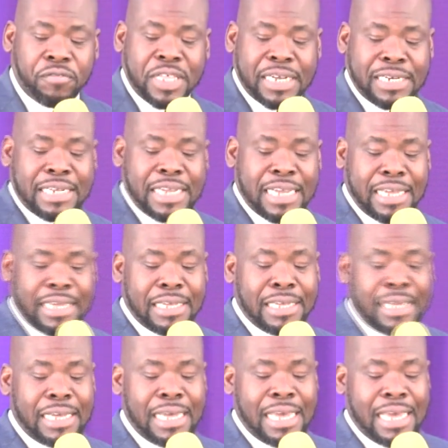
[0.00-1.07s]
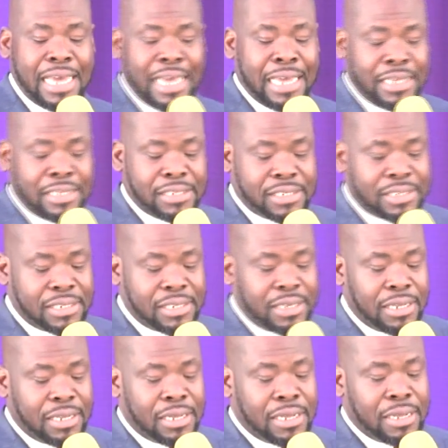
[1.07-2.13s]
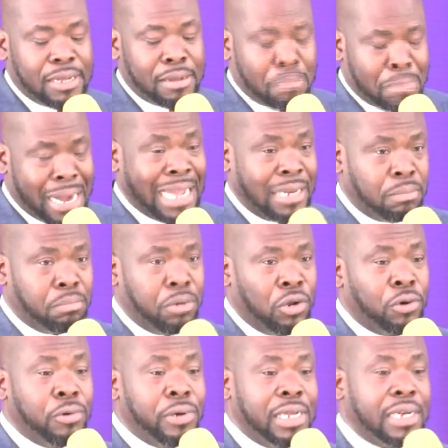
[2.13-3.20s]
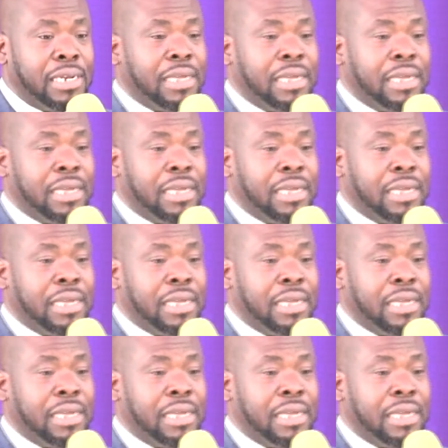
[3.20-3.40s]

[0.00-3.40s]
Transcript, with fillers: the day is mind blowing